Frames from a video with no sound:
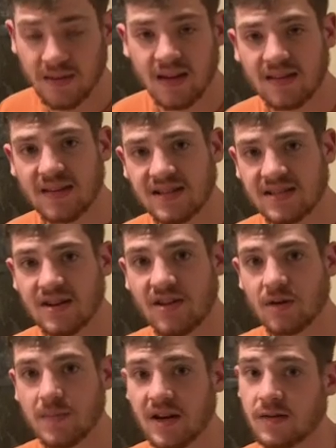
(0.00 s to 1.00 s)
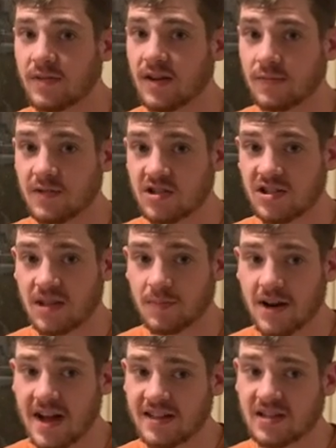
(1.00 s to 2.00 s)
That's another benefit of using the
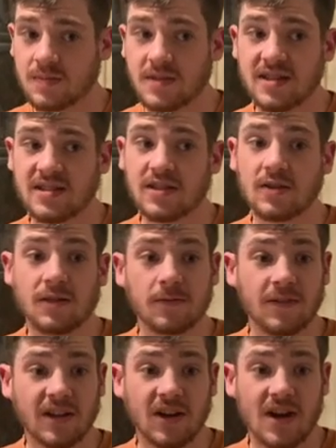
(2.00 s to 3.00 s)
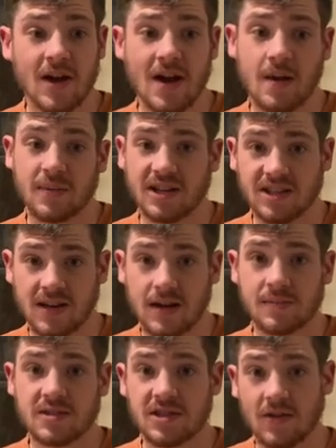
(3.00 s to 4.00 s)
practice piece. You can figure out how many
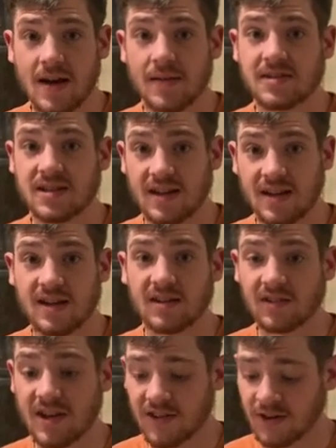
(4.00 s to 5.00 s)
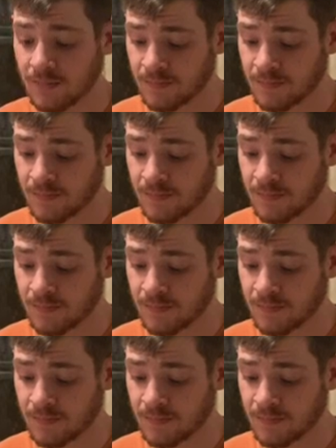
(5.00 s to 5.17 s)
times you have to hit your leather.